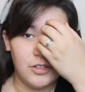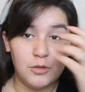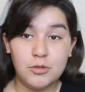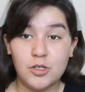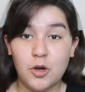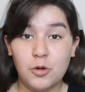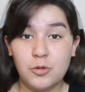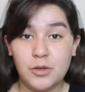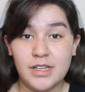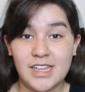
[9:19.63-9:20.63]
you would
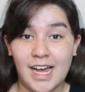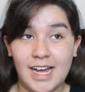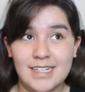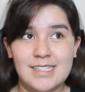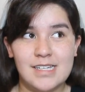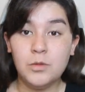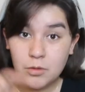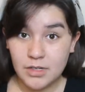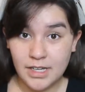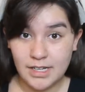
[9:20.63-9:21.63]
know that when we
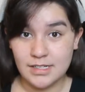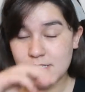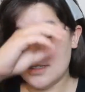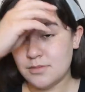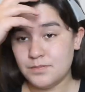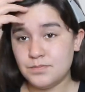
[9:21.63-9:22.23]
were kids,